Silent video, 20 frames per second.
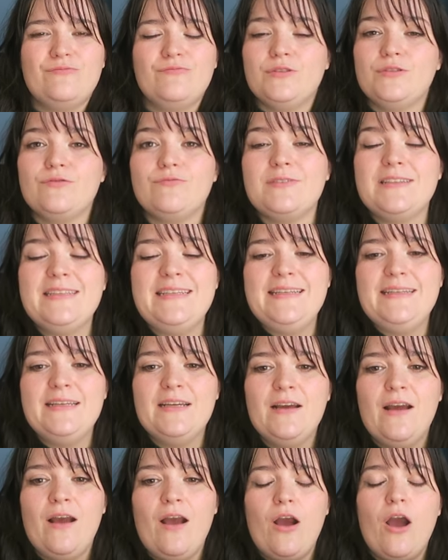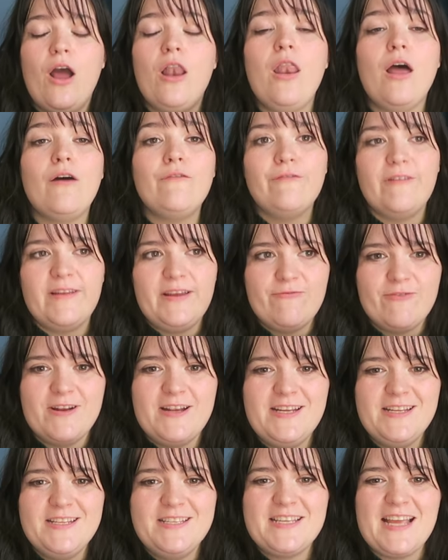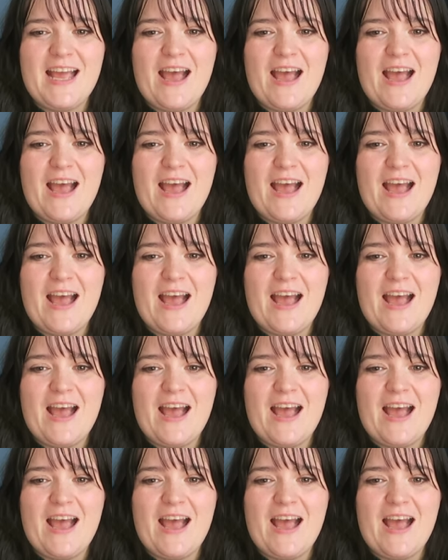was really a lovely read.